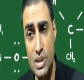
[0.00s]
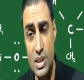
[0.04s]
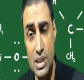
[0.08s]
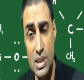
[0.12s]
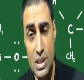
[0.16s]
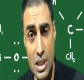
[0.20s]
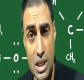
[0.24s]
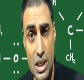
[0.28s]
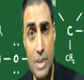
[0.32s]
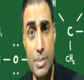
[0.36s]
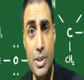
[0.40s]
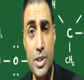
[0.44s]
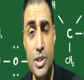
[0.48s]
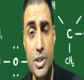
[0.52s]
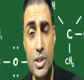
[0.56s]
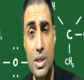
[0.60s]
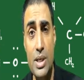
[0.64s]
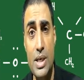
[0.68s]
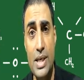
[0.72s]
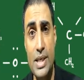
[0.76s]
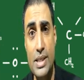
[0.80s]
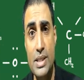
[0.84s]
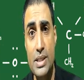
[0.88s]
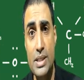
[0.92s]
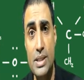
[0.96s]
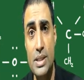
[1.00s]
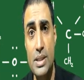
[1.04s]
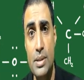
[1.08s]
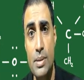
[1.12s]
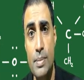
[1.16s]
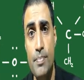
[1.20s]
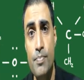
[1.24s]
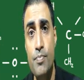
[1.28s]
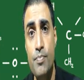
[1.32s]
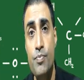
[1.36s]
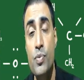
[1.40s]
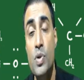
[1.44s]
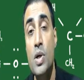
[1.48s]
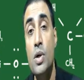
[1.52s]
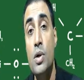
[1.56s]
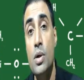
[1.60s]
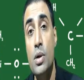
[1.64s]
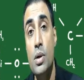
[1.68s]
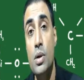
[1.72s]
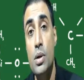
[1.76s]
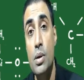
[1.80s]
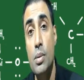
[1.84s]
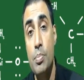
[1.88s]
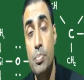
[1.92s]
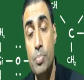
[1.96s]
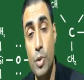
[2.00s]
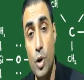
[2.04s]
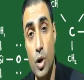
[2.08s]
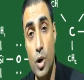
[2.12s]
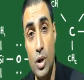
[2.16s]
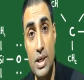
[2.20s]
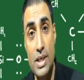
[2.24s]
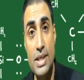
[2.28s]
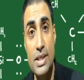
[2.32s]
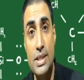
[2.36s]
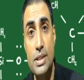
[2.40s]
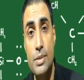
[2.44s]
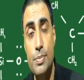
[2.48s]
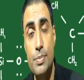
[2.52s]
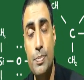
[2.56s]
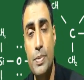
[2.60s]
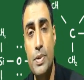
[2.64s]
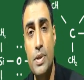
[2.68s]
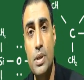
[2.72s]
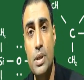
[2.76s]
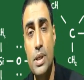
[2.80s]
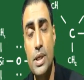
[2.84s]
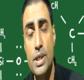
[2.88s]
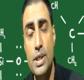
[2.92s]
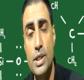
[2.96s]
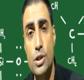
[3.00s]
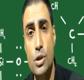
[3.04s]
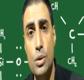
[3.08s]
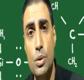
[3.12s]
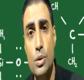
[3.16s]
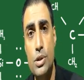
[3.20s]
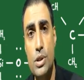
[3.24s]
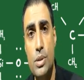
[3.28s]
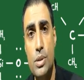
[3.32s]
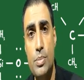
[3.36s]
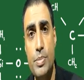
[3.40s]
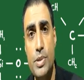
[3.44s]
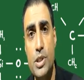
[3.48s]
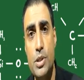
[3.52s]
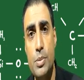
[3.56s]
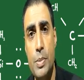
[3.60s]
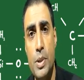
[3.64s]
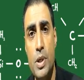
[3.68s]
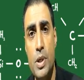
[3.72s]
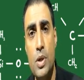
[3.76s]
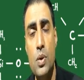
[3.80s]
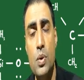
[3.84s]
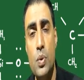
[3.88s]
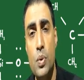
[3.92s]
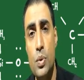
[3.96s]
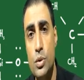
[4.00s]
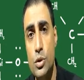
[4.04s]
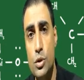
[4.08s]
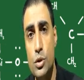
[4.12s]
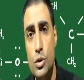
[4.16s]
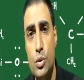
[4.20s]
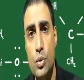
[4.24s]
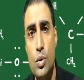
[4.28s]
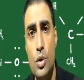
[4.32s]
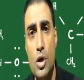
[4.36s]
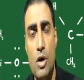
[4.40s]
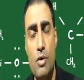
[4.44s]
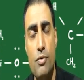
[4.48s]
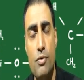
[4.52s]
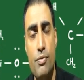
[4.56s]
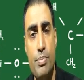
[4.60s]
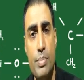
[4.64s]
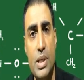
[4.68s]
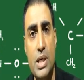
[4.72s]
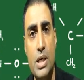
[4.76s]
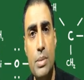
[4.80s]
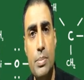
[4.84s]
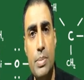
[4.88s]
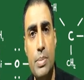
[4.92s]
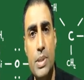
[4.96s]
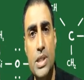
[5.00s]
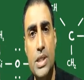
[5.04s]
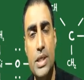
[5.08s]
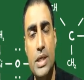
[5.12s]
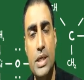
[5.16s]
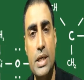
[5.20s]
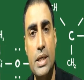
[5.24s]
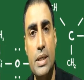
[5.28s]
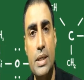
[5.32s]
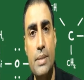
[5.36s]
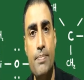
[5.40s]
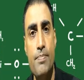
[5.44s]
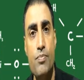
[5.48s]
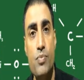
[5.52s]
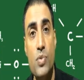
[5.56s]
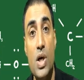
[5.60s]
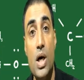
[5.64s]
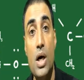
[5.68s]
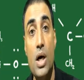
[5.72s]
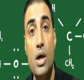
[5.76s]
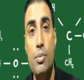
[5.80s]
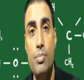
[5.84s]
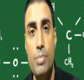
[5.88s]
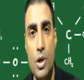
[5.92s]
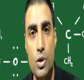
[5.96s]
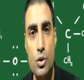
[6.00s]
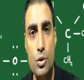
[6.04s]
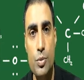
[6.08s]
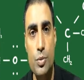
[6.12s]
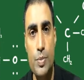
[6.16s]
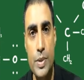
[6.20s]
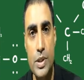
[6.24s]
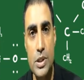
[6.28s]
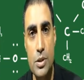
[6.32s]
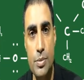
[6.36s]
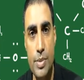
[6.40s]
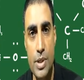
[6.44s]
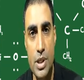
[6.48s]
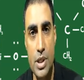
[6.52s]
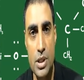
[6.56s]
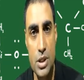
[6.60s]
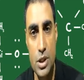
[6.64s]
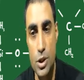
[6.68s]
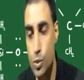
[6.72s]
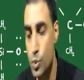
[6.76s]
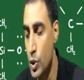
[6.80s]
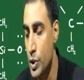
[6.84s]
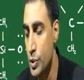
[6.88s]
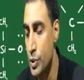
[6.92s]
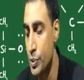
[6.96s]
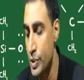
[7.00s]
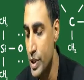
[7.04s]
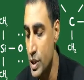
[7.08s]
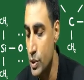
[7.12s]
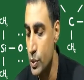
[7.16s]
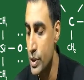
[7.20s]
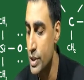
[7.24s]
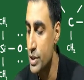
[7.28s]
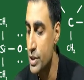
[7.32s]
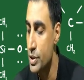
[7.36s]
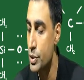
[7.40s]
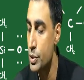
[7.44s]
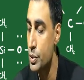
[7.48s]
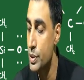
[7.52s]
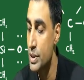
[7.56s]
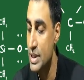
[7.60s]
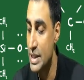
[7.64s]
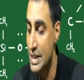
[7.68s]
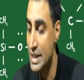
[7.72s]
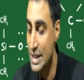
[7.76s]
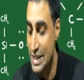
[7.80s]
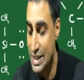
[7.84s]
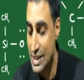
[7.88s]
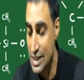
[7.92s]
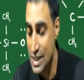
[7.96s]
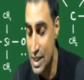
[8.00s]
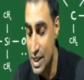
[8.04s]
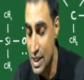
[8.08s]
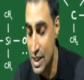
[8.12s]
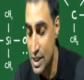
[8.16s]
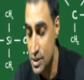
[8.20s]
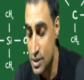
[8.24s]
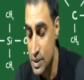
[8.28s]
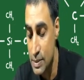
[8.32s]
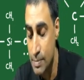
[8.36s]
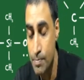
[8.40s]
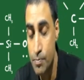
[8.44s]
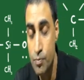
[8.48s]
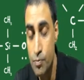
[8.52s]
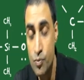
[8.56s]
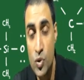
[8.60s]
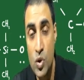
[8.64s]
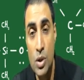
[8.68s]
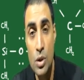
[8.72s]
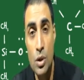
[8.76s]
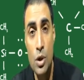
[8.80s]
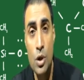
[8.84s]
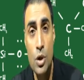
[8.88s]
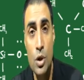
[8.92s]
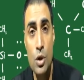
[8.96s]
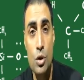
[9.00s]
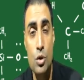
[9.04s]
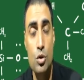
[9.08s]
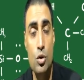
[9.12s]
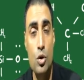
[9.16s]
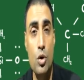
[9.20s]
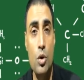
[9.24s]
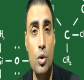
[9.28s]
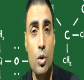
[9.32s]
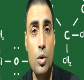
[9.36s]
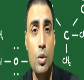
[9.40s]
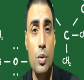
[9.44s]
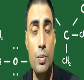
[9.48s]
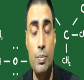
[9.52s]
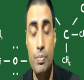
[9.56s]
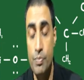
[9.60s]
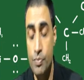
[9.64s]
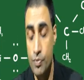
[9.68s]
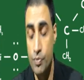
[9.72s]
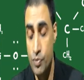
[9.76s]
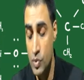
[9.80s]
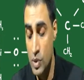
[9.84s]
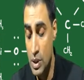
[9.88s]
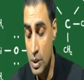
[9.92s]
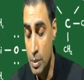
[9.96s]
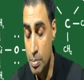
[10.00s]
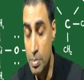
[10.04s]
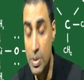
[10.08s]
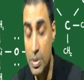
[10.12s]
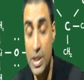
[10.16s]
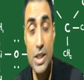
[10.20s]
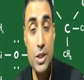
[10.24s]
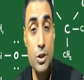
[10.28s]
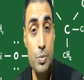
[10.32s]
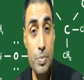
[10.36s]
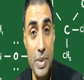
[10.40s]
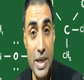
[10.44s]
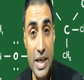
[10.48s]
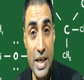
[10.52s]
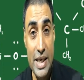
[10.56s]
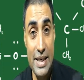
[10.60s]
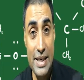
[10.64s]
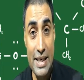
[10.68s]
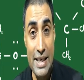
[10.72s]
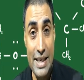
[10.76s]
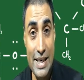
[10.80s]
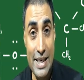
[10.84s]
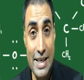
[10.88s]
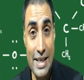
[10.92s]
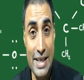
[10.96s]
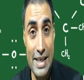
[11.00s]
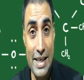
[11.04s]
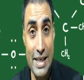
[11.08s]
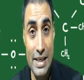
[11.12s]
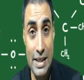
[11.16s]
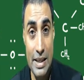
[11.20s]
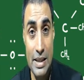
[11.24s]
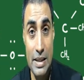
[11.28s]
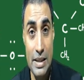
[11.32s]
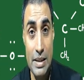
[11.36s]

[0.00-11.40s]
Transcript: emission lines, Pauli's exclusion principle, Hund's rule of multiplicity, Bohr's principle. This is what we are going to do in the next class. So please be connected